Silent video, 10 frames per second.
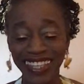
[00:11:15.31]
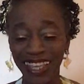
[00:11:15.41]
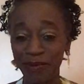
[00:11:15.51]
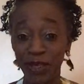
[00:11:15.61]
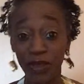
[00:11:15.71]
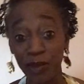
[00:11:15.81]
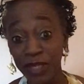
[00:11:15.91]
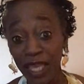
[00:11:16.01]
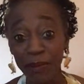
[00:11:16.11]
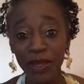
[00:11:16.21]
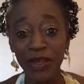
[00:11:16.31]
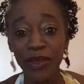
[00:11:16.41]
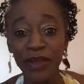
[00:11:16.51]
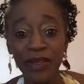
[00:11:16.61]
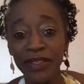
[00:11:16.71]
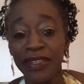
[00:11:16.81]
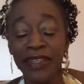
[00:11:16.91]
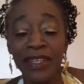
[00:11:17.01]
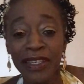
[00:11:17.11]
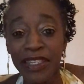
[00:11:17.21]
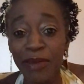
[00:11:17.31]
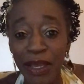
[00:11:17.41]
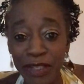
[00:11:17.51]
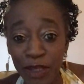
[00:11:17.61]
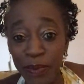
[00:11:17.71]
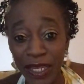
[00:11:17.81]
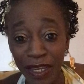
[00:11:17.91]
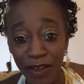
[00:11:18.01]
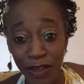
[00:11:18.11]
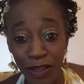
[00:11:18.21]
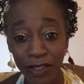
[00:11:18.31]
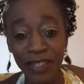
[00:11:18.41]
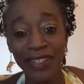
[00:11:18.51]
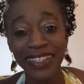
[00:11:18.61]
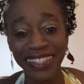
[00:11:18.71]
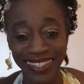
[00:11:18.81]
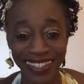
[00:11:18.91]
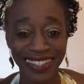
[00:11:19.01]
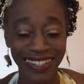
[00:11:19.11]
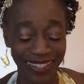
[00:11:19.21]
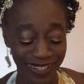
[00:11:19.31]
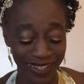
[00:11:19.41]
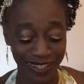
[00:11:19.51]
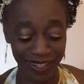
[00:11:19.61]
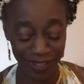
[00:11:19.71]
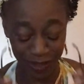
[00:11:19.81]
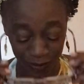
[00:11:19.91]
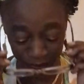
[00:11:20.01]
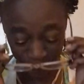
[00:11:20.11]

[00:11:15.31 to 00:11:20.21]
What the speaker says: Get me Googs, get me Googs. So how's it been? Good? Good, good, good.